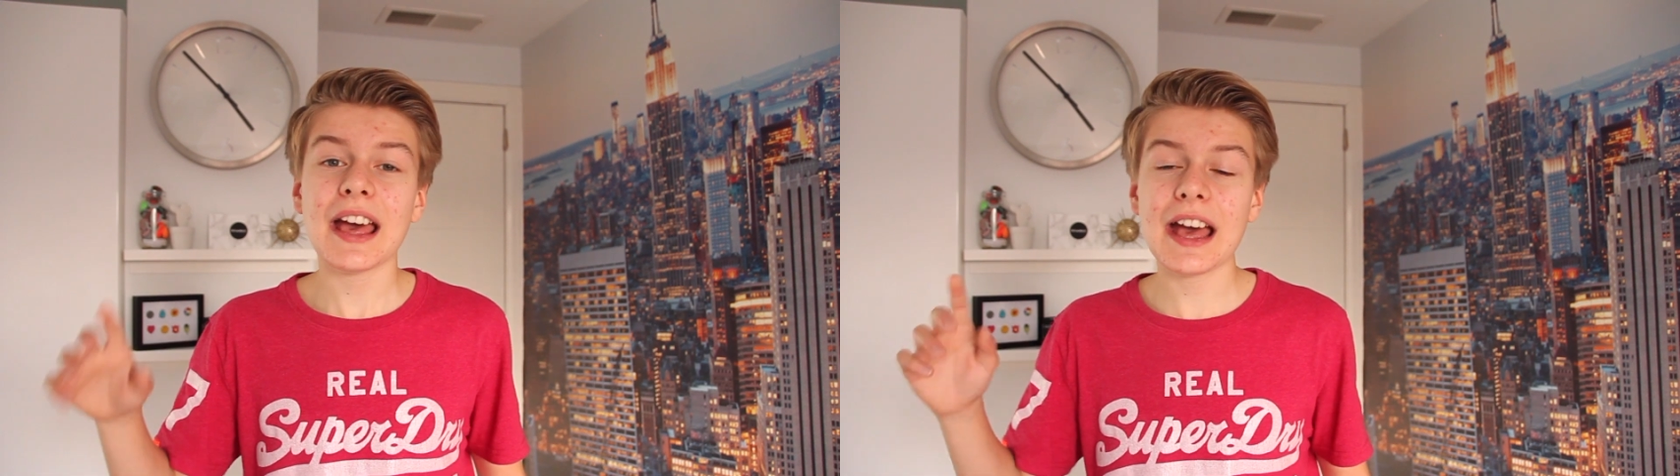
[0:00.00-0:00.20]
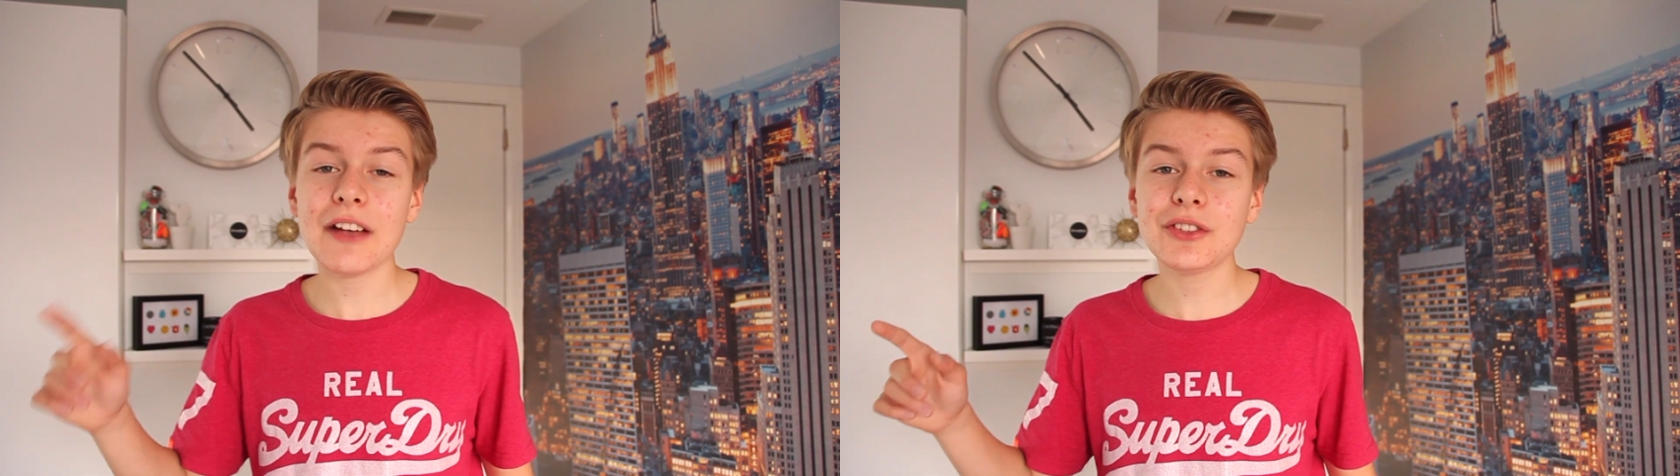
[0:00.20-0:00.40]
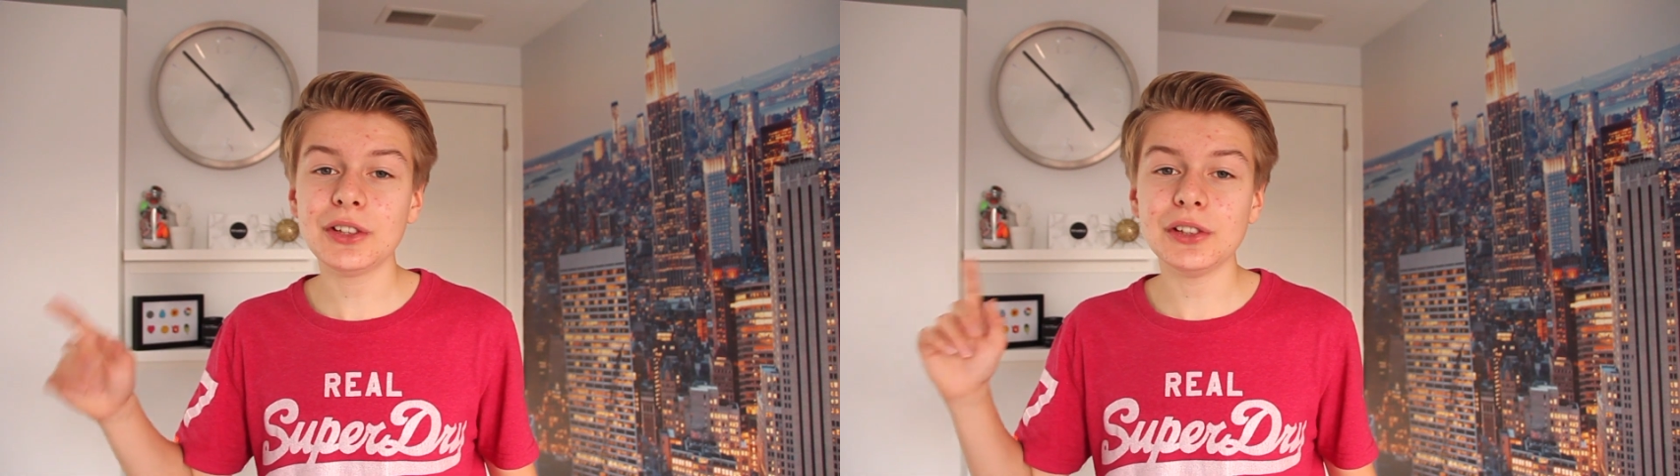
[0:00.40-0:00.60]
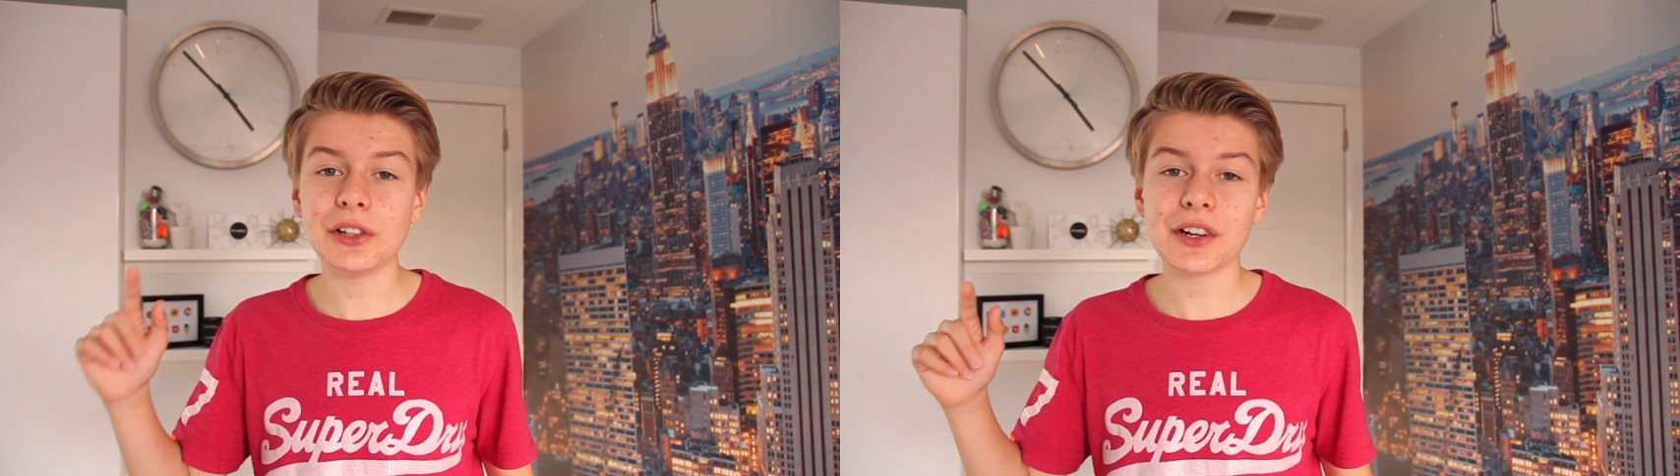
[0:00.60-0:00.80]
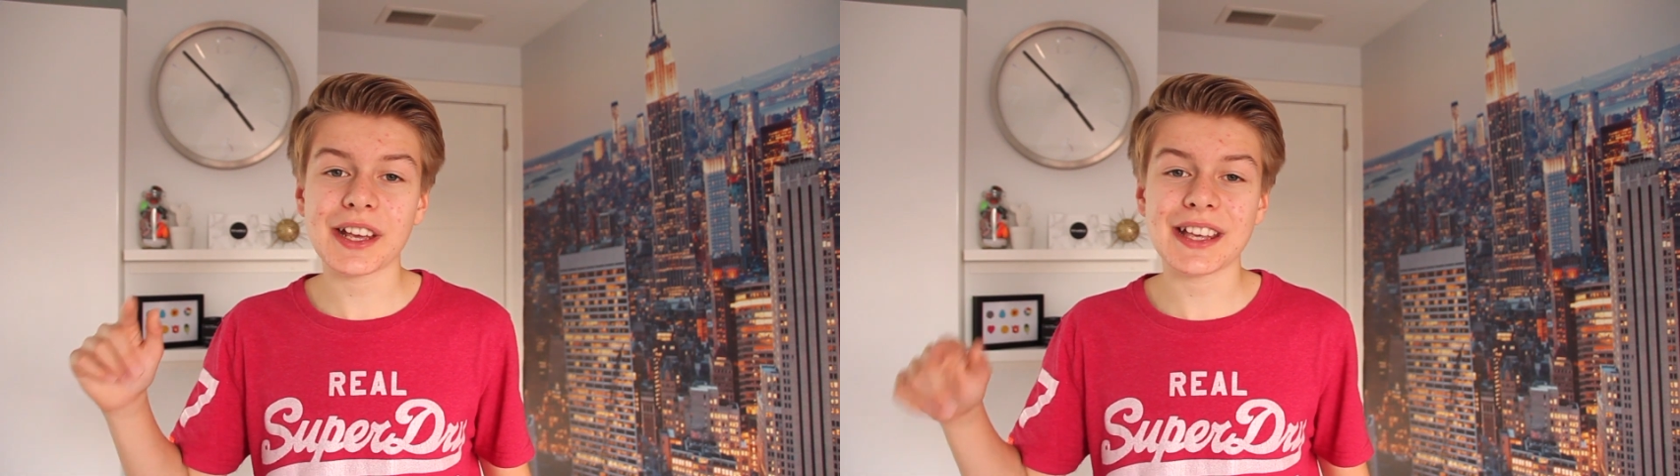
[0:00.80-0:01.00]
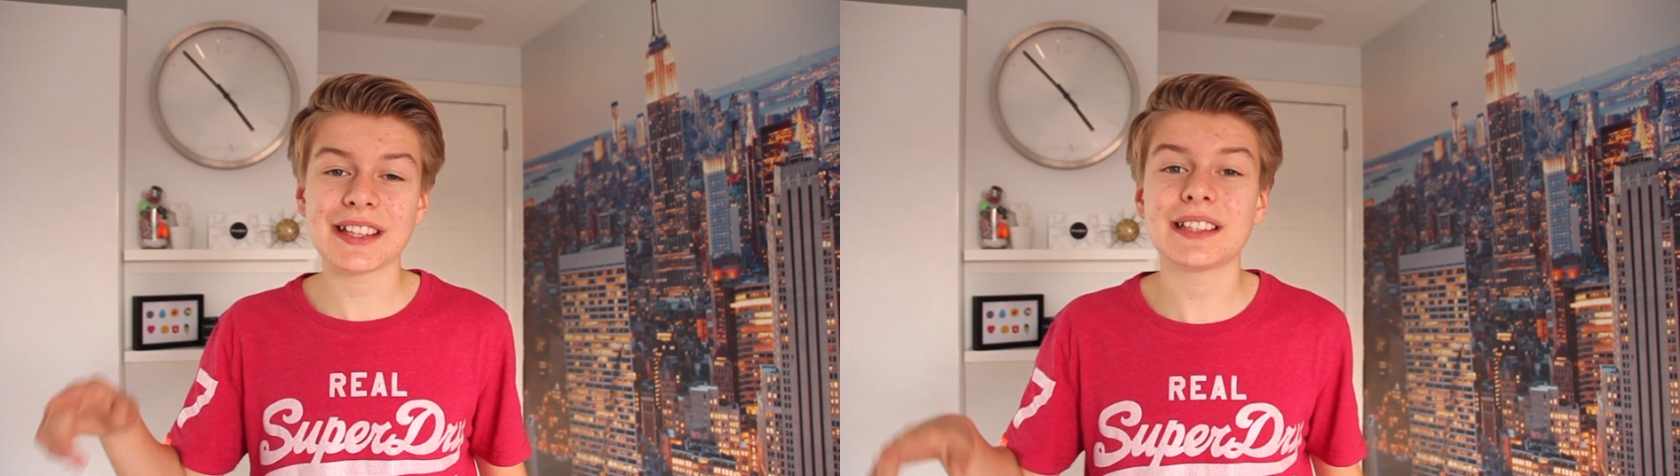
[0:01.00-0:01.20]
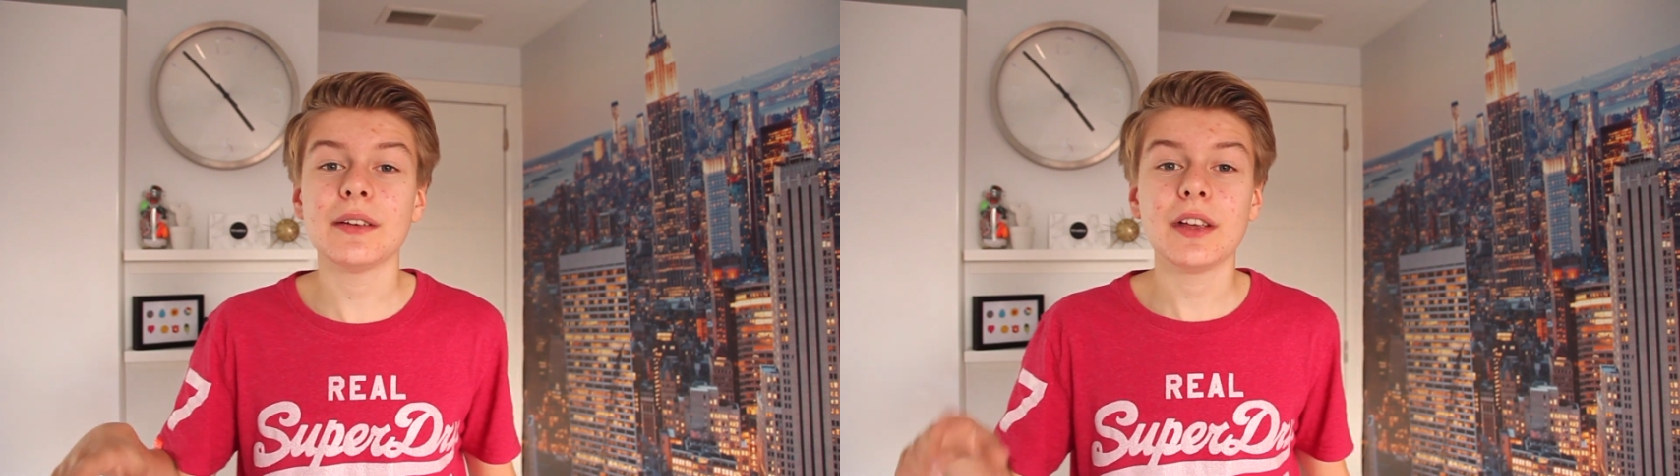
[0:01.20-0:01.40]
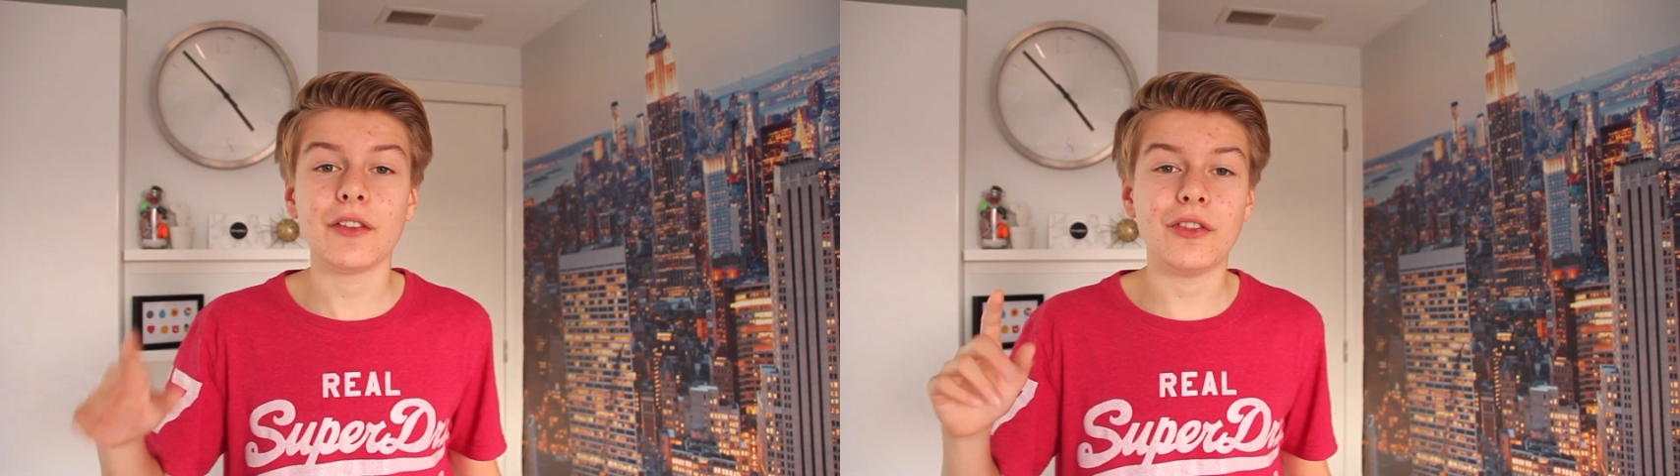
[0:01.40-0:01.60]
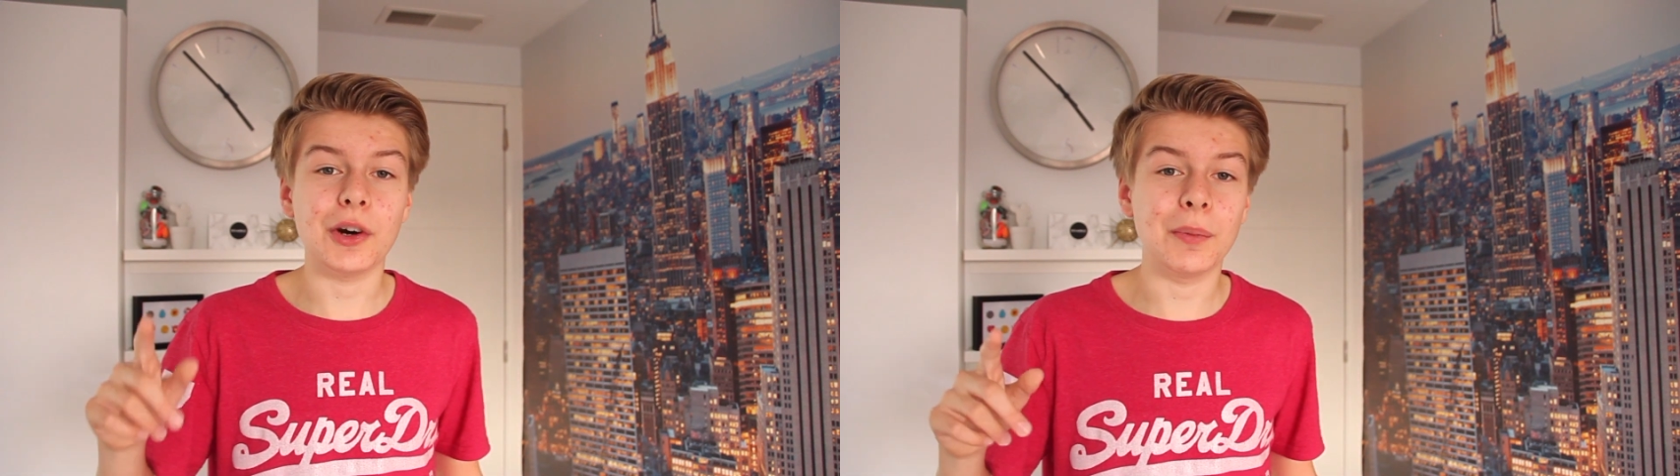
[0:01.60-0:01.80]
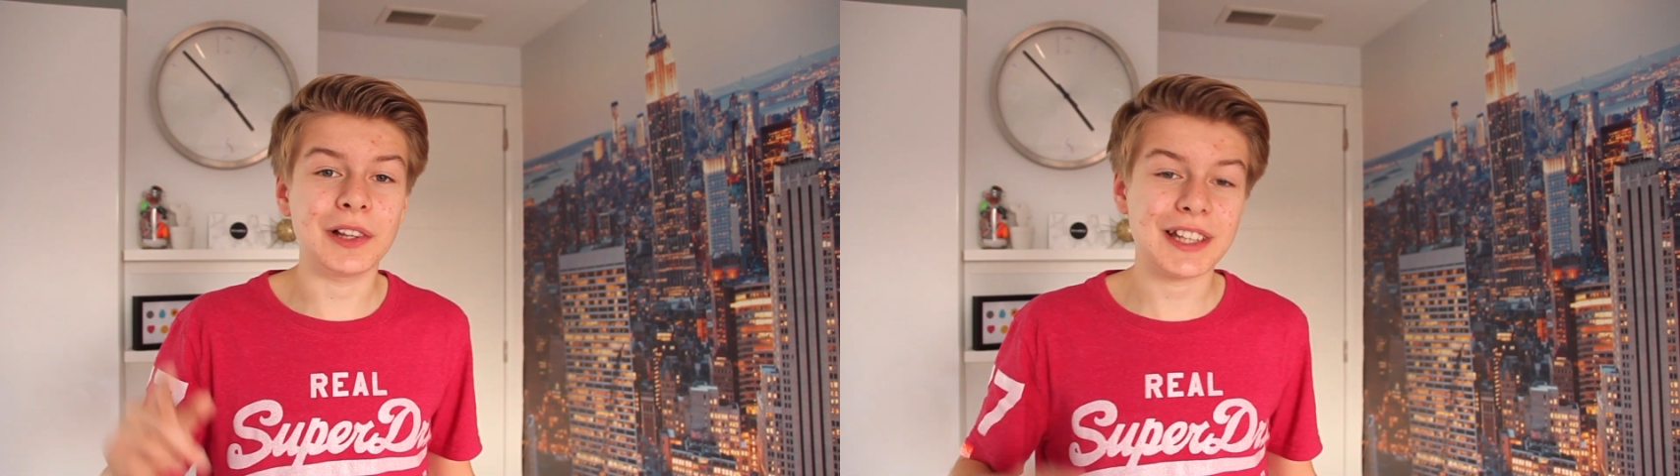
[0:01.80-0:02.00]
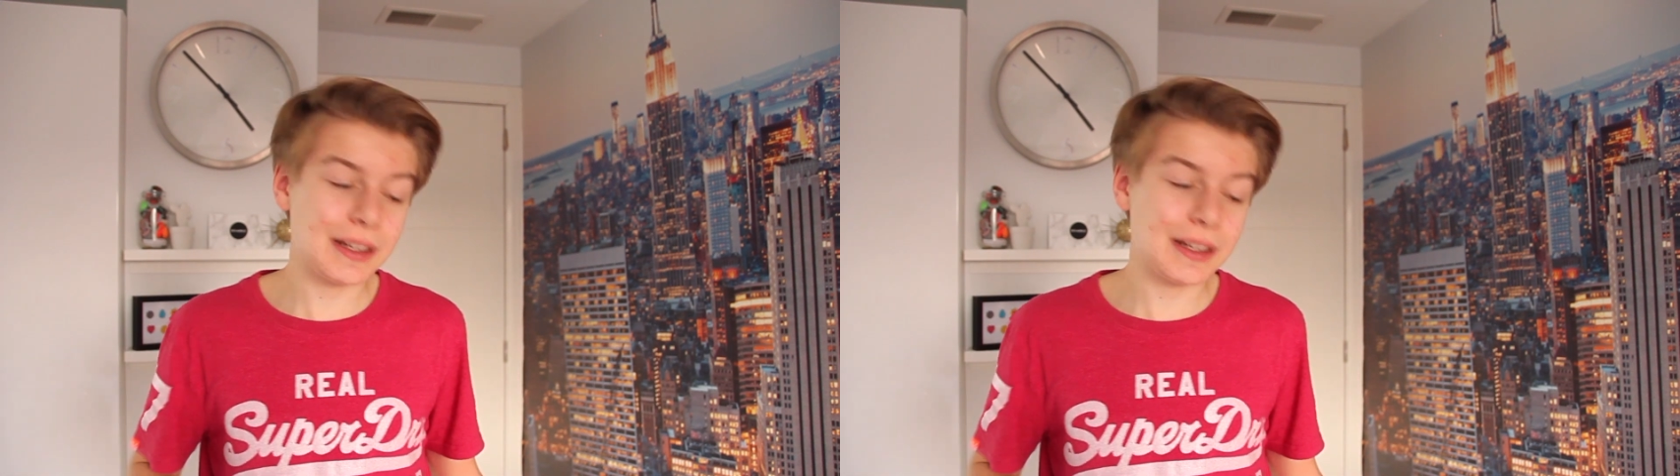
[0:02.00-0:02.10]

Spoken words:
after learning it verbally.